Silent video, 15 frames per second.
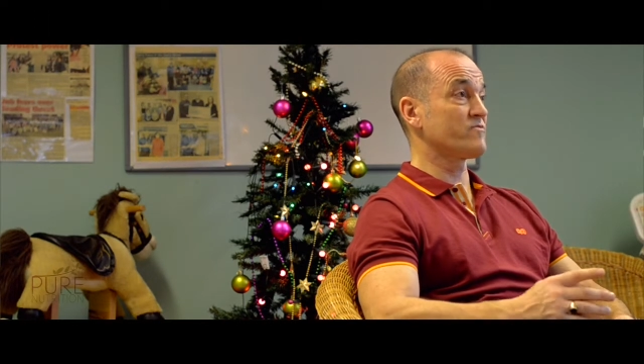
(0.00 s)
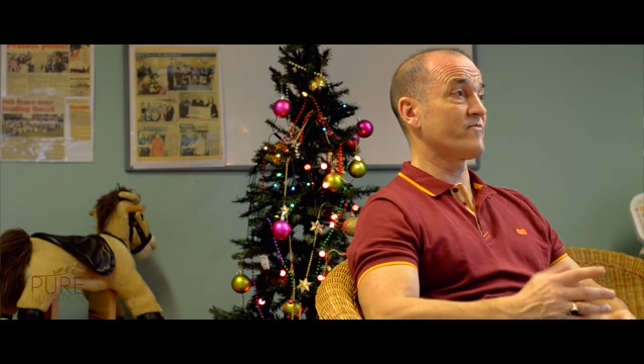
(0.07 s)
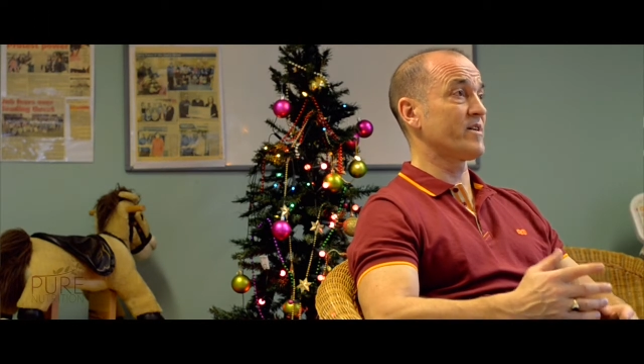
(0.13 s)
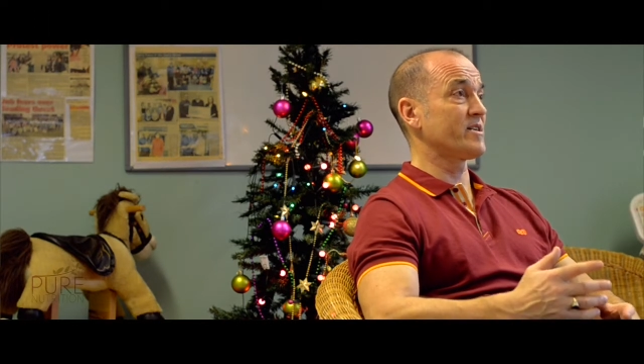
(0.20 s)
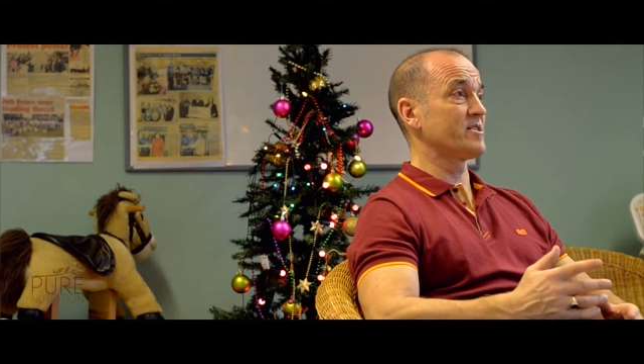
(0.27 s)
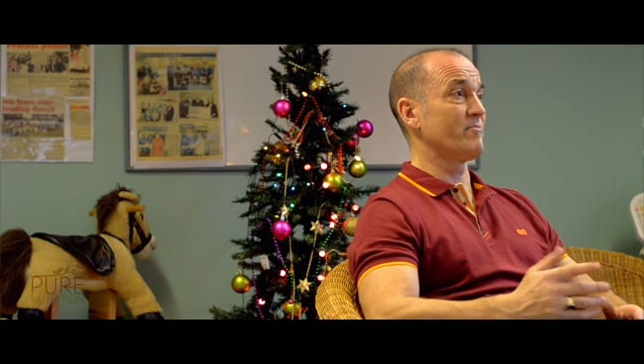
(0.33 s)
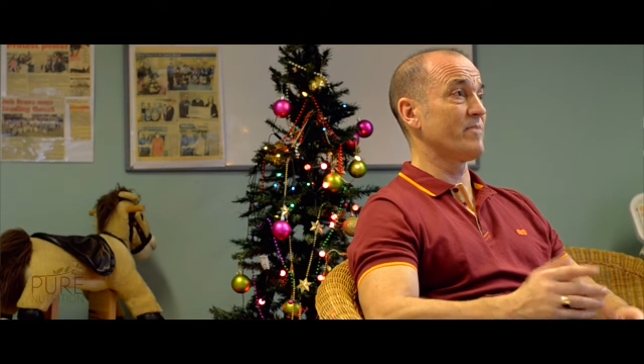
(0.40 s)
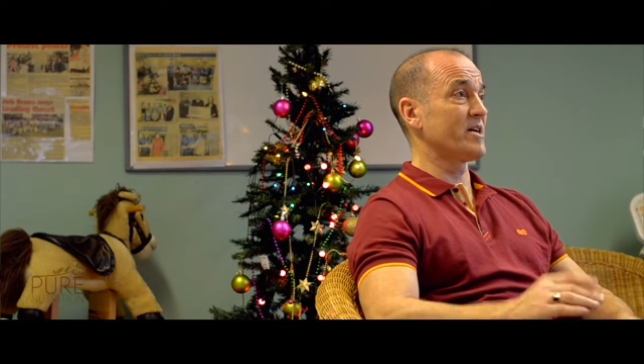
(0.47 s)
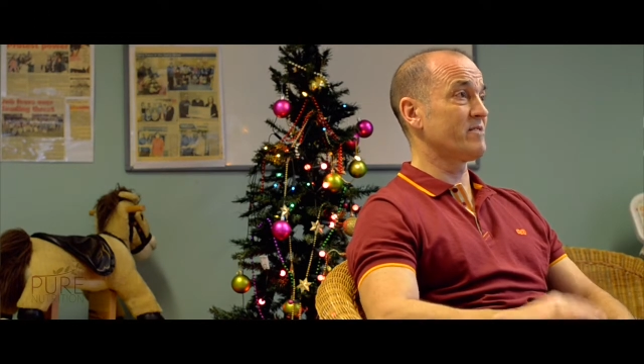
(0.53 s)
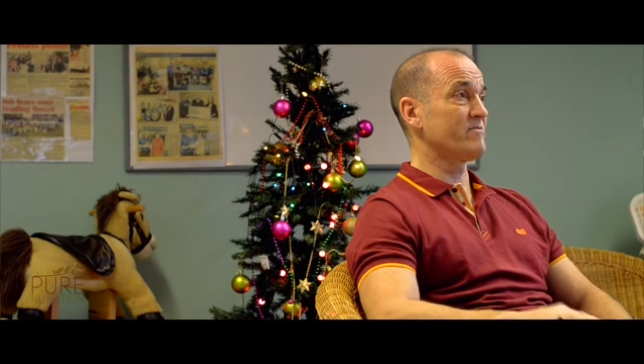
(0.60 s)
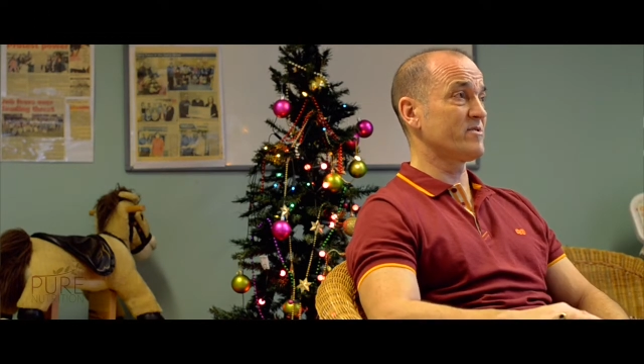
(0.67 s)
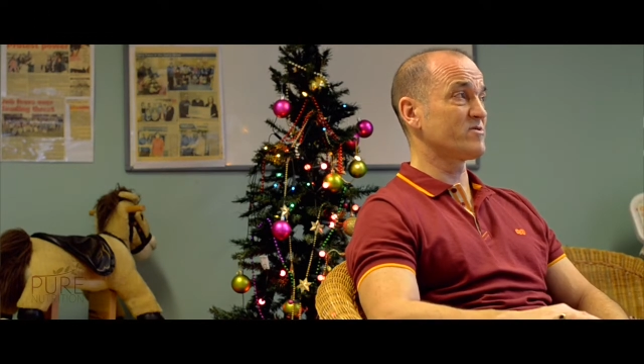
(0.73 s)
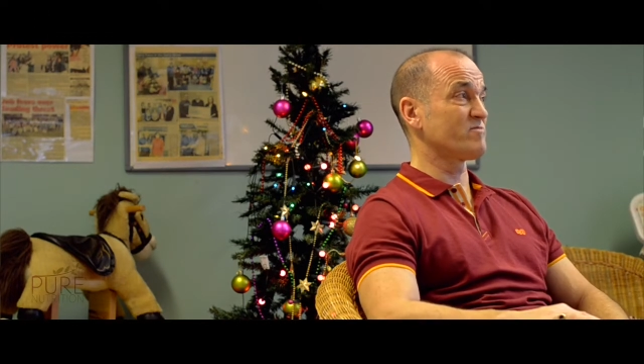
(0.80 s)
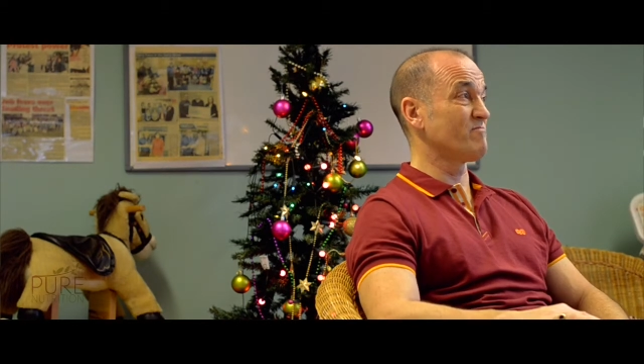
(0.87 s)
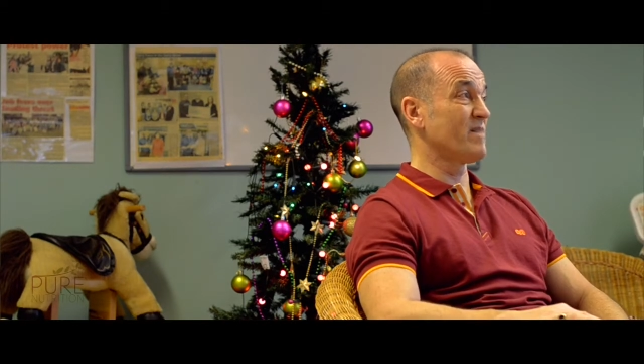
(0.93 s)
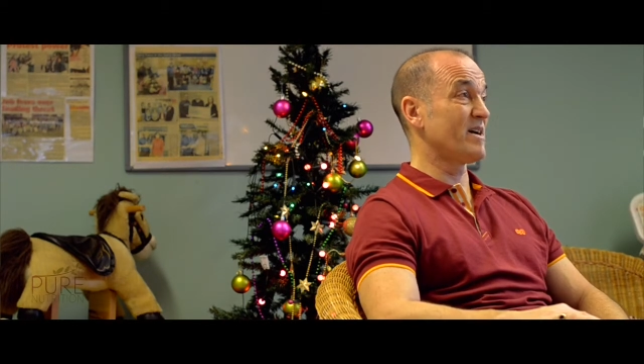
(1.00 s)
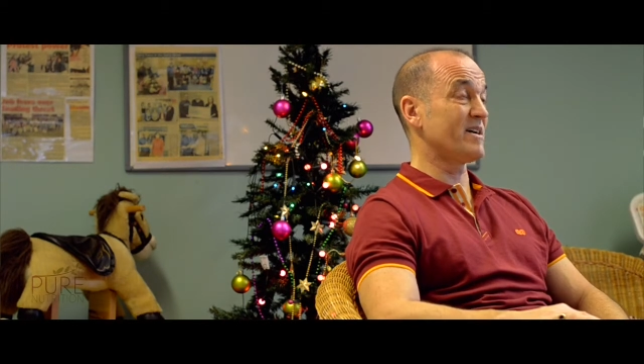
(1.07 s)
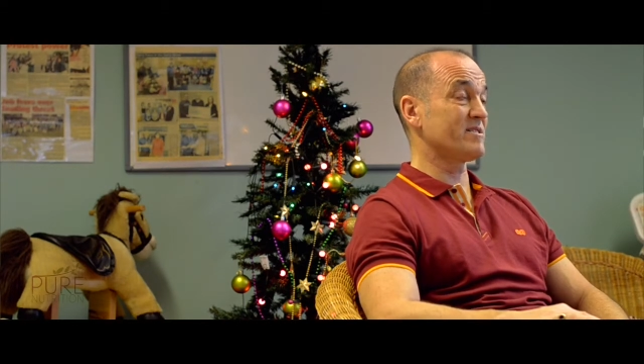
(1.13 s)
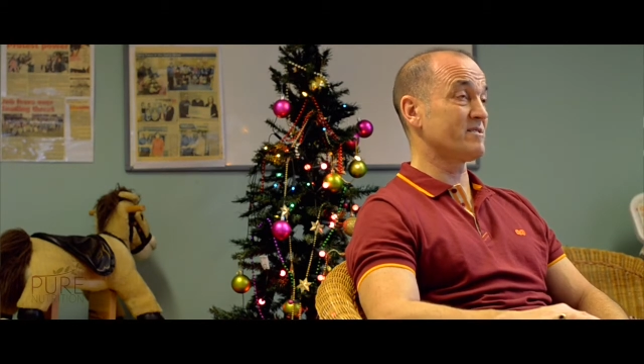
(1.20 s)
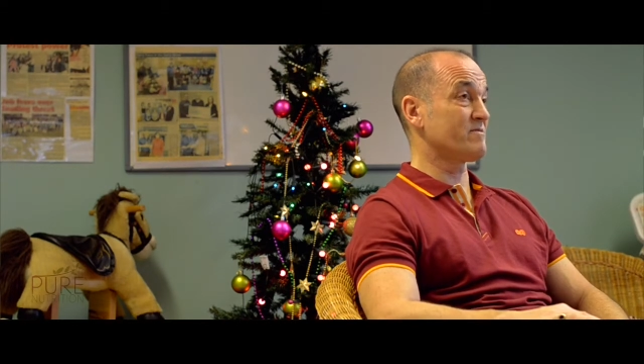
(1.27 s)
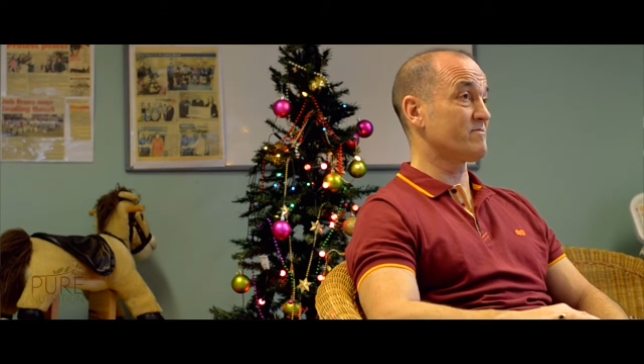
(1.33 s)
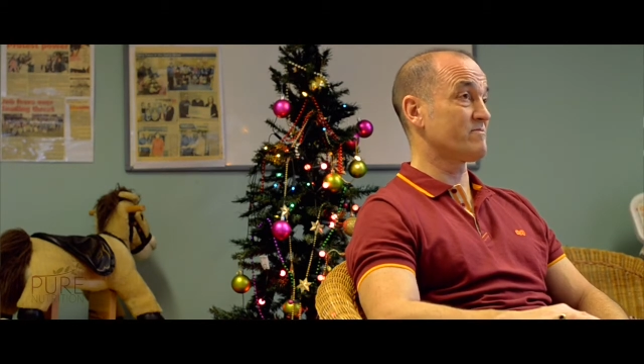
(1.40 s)
find the benefits
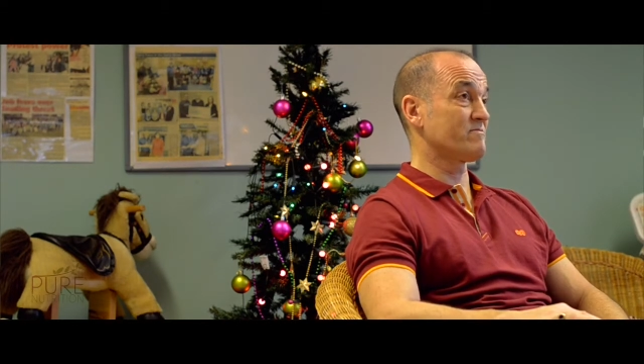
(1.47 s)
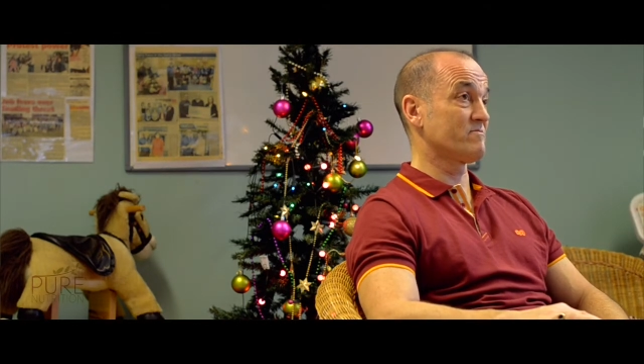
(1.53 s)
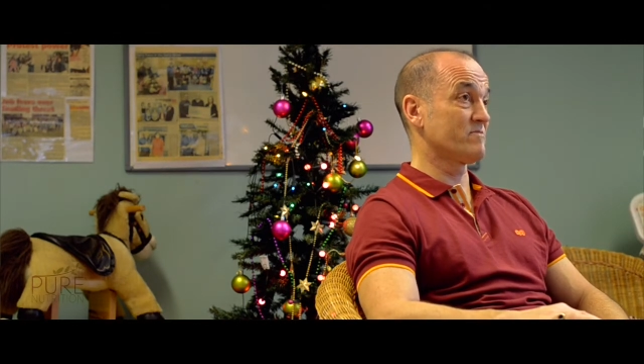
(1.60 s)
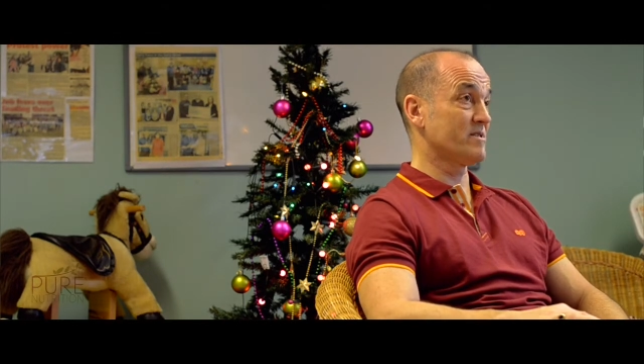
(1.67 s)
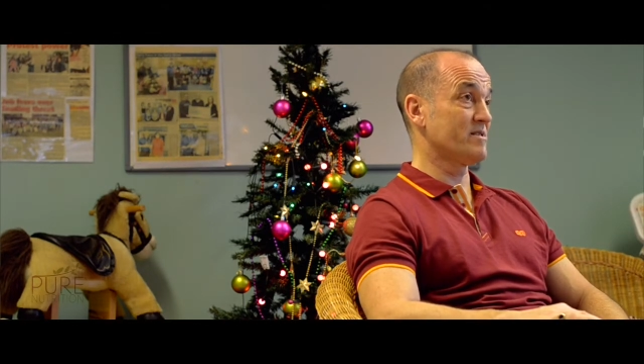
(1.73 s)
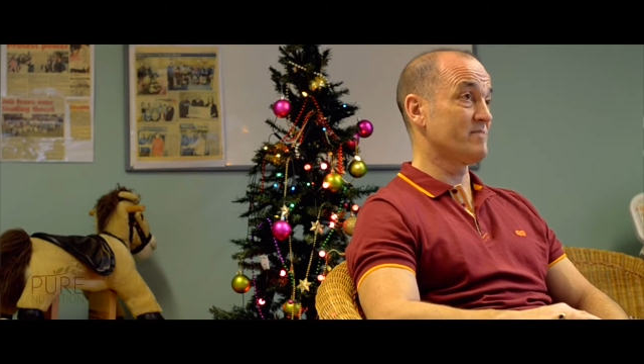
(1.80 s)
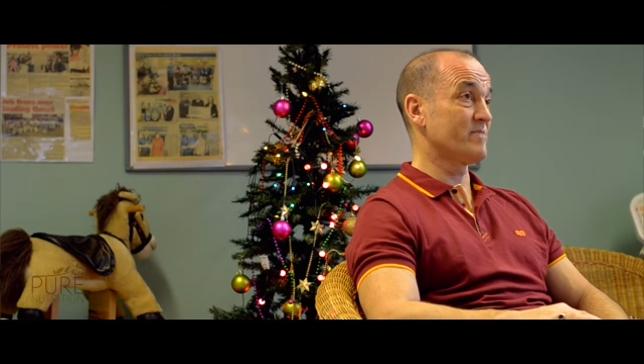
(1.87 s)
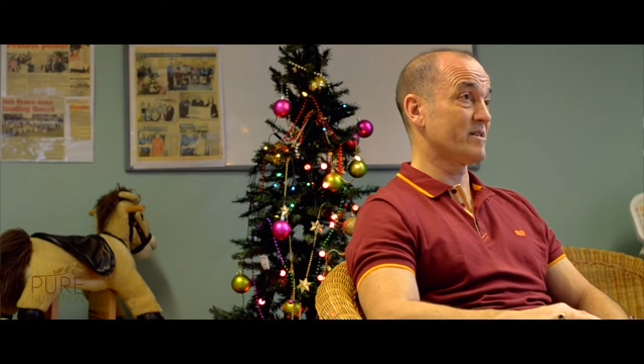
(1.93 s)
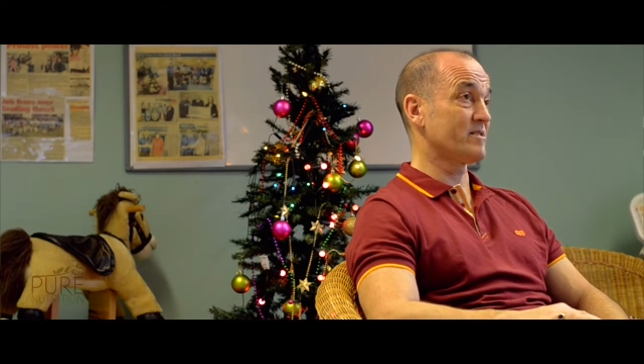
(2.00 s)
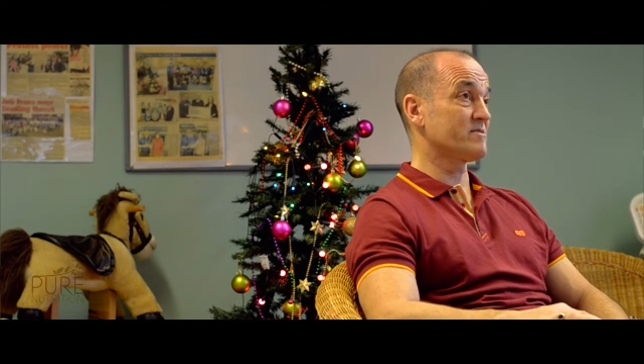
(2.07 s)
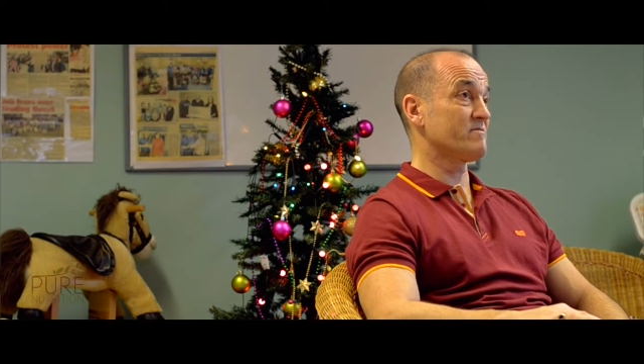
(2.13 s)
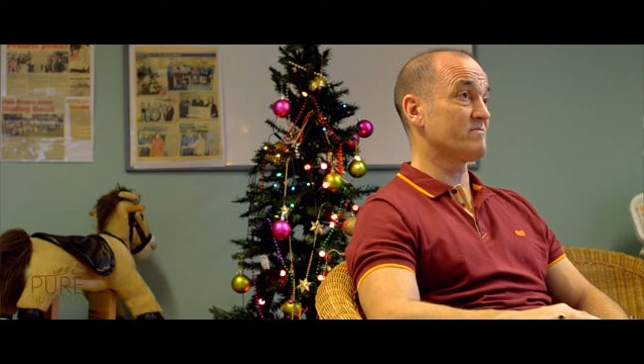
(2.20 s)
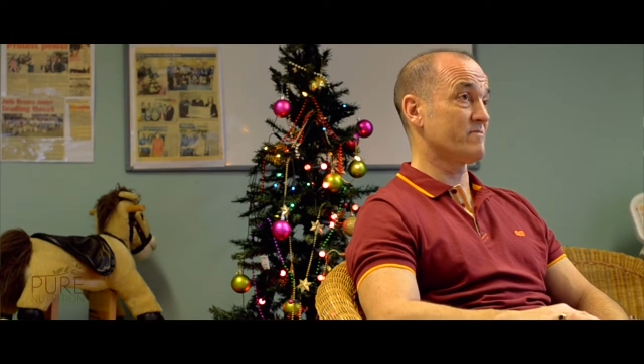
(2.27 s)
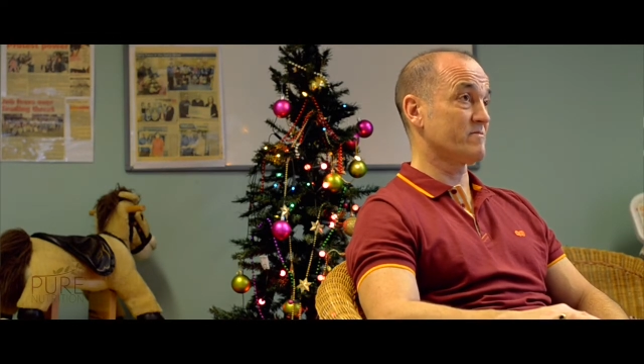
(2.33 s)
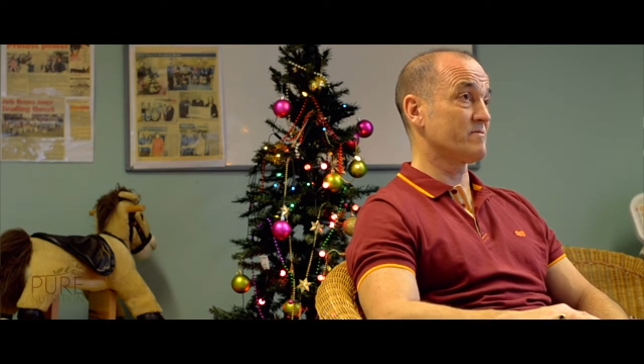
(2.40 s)
massive, really massive.